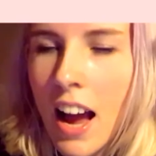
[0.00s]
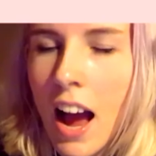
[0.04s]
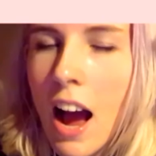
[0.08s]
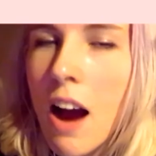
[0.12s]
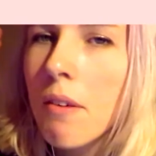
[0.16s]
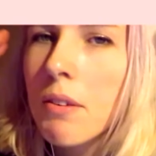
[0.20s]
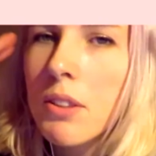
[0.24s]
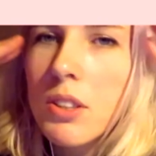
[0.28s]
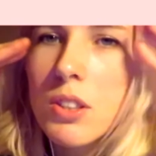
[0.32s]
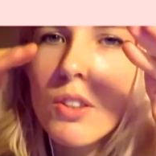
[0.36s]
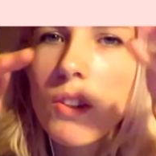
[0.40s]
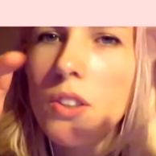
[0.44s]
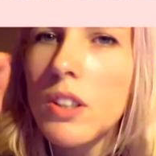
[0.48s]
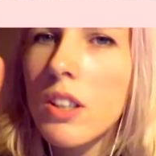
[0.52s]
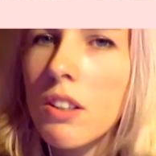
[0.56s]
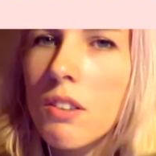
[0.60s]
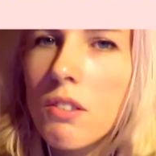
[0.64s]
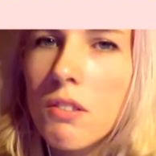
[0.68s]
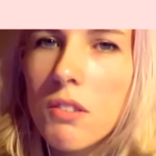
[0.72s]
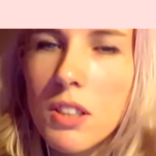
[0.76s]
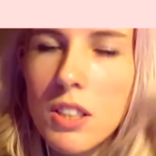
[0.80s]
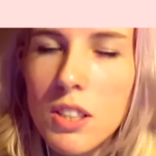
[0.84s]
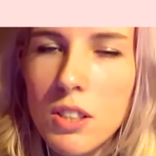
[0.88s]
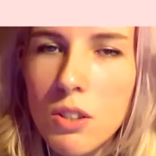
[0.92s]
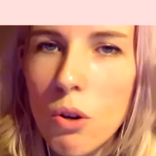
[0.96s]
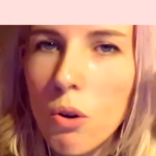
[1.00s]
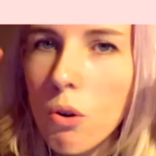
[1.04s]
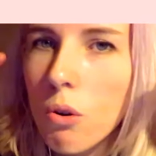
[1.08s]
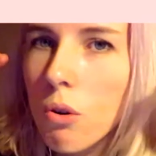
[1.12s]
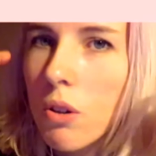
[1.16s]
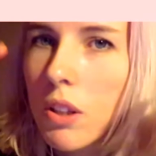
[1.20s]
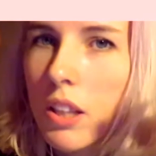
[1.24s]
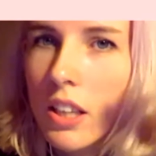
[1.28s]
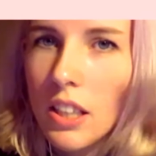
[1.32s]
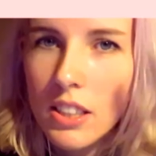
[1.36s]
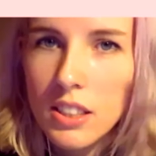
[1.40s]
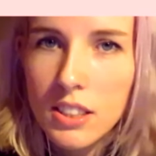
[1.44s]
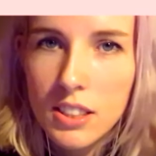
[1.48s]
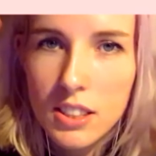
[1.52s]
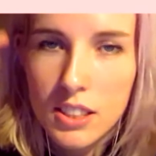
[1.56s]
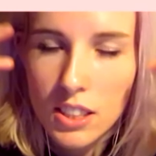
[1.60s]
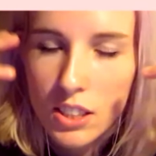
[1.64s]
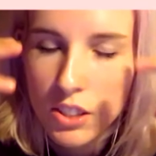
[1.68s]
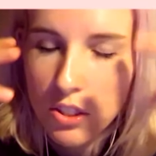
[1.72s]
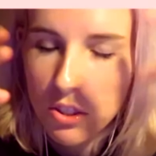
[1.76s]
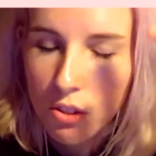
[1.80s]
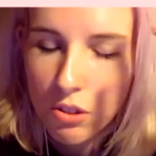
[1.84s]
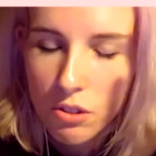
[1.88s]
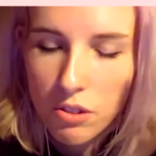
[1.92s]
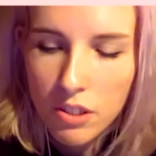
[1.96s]
I was going through this whole
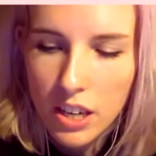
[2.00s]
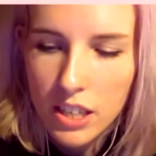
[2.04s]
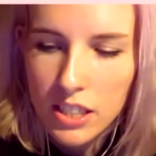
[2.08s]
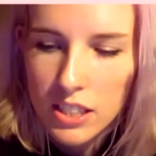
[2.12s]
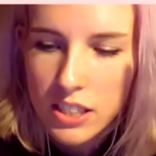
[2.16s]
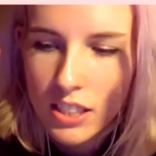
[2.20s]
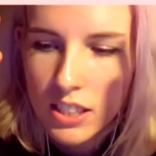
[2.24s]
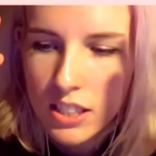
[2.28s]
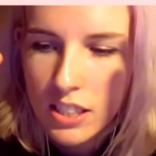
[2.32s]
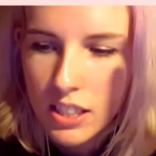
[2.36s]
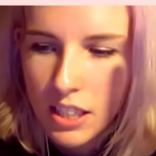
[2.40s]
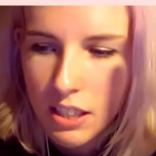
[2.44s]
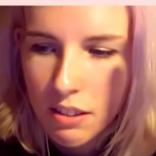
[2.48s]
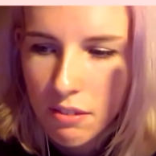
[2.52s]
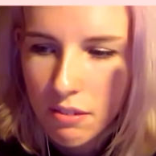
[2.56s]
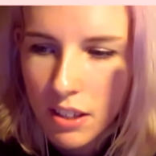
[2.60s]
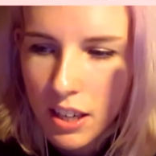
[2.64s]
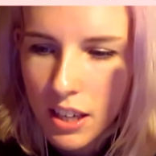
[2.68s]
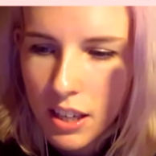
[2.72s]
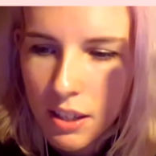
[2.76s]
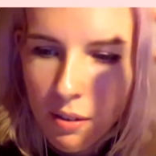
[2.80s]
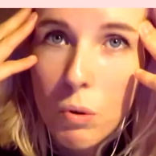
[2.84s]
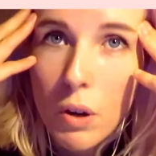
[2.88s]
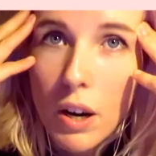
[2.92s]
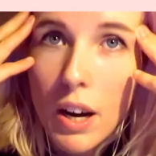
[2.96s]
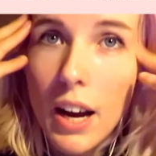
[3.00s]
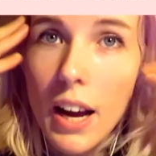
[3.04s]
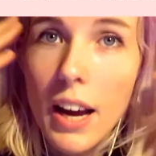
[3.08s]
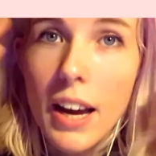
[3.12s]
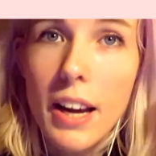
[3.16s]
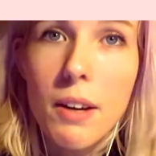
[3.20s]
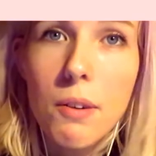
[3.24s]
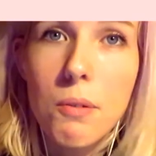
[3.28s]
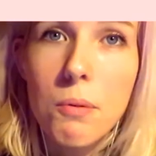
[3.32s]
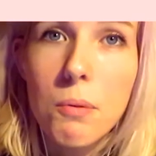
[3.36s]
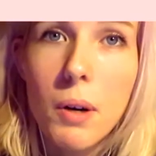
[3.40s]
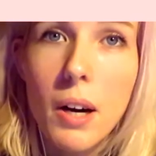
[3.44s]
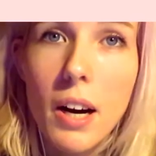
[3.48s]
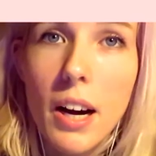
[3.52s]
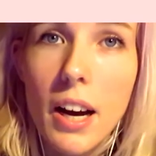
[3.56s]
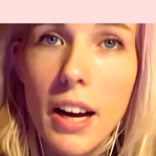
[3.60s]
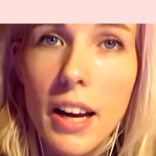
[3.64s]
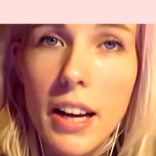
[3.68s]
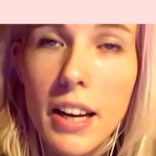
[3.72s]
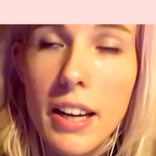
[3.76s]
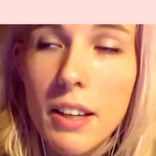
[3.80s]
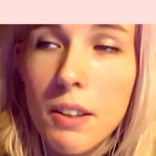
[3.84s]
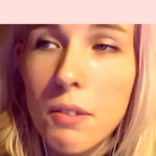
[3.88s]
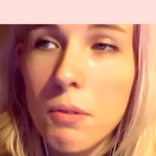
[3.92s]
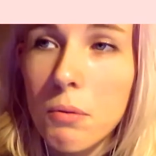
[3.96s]
existential crisis thing, right? Why,
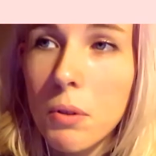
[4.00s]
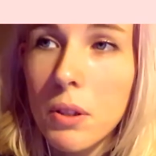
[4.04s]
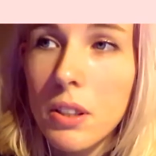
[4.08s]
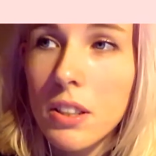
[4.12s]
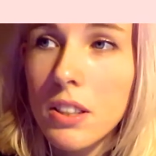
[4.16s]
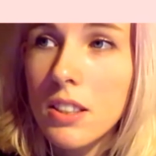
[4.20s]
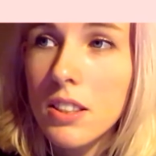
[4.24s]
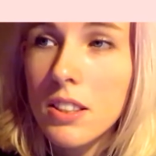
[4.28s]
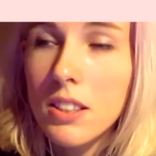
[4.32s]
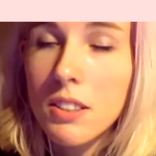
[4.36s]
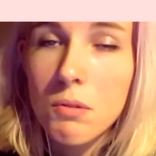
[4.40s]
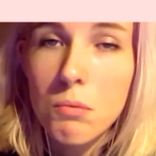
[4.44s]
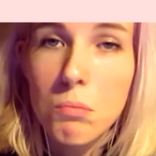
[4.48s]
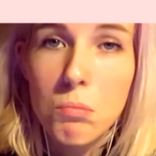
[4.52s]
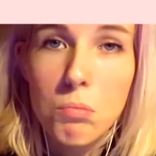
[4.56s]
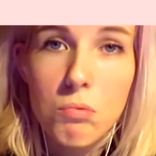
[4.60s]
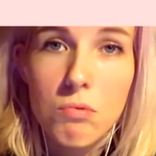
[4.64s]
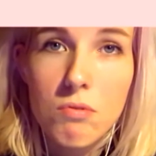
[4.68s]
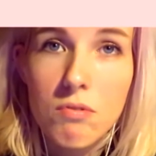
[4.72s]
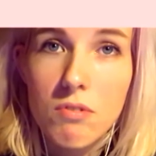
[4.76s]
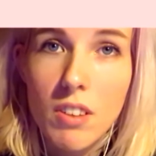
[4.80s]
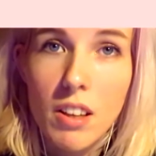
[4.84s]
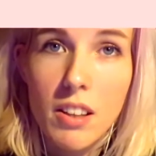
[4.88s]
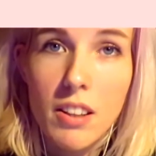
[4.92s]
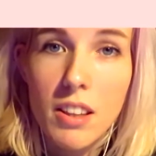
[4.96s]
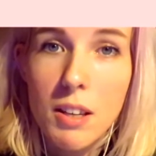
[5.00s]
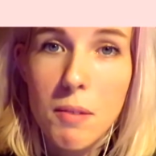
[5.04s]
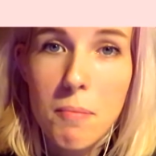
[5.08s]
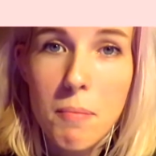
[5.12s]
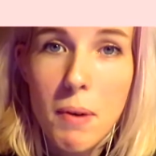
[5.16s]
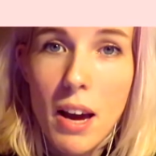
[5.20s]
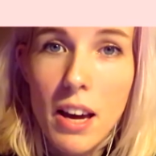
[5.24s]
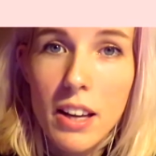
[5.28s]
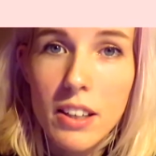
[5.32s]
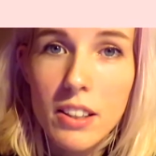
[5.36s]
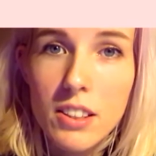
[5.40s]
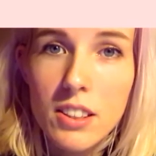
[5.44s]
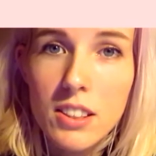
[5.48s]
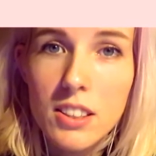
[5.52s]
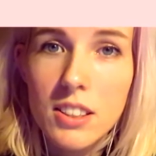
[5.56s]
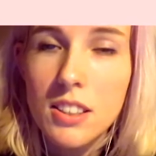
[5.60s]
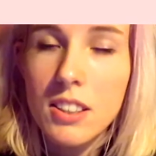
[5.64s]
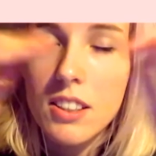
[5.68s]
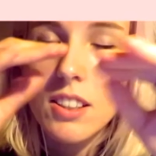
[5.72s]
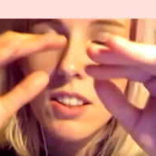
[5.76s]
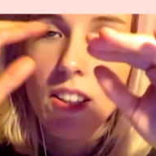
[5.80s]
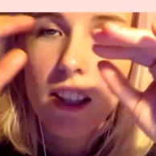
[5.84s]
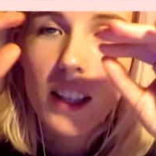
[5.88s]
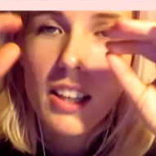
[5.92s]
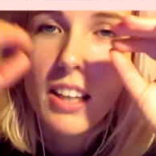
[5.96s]
why, what does, nothing matters, you
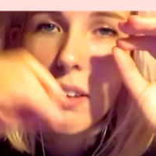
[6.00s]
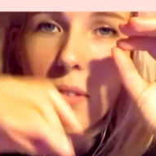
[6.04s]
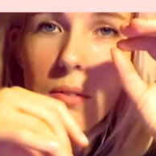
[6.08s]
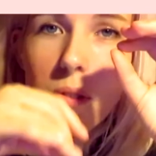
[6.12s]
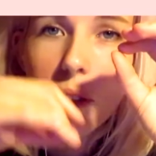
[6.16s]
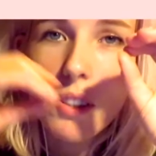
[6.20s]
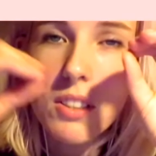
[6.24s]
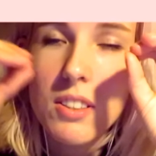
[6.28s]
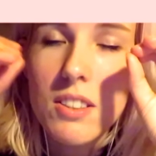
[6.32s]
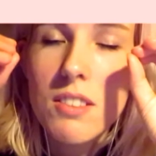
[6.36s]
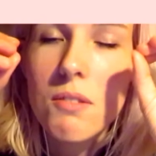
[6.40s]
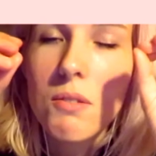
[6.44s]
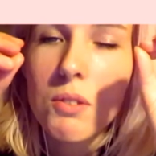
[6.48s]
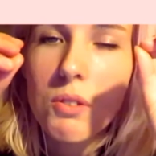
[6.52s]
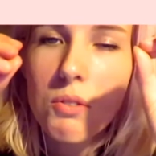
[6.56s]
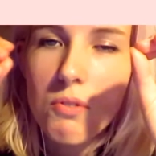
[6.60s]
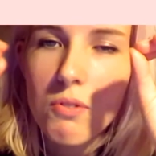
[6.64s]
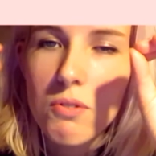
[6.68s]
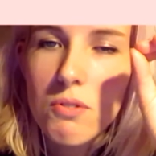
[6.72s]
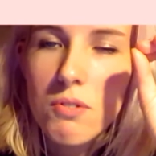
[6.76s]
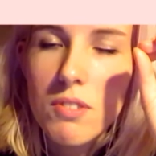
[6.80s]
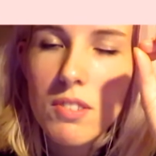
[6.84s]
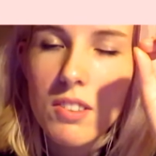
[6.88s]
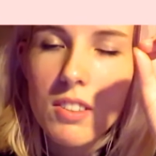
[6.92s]
know, like it was, it was,